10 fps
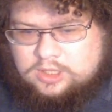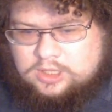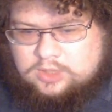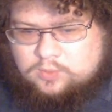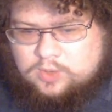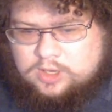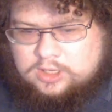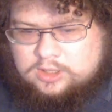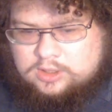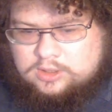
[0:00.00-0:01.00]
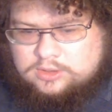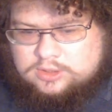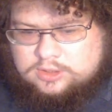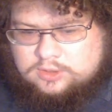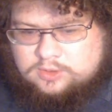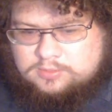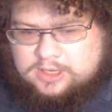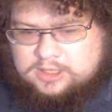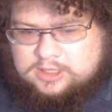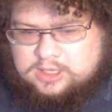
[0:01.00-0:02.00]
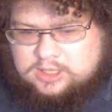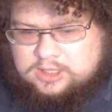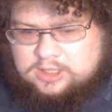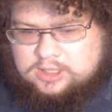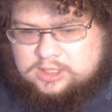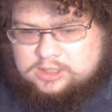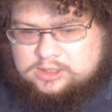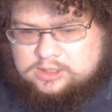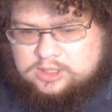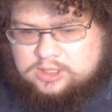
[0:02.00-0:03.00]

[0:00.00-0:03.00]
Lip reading: Anyway, Tallulah Bankhead, and